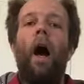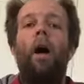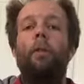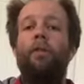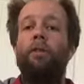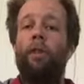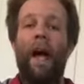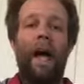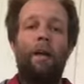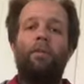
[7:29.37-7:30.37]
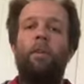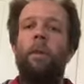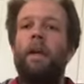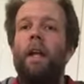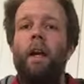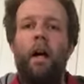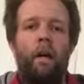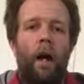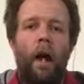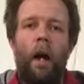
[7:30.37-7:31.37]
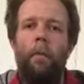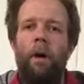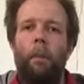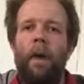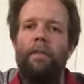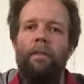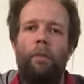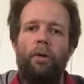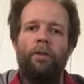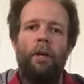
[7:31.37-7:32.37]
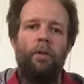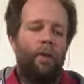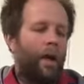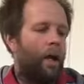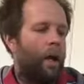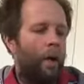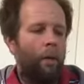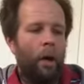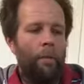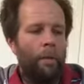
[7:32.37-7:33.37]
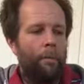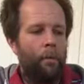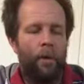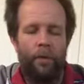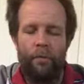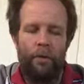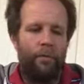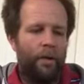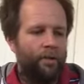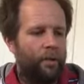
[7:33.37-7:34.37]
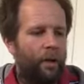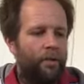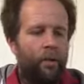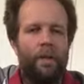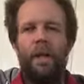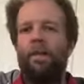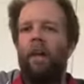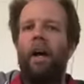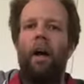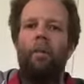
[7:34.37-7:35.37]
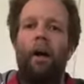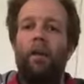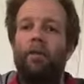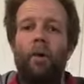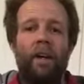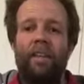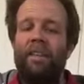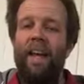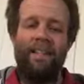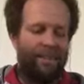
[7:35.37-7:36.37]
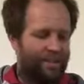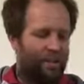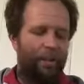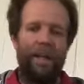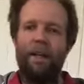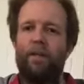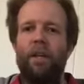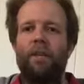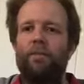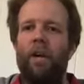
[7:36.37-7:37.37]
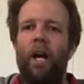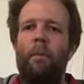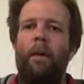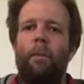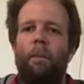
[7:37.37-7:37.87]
If you're an absolute beginner, but a massive Bon Jovi fan, I remember when I very first started doing this, I was quite content to just be thicker string open.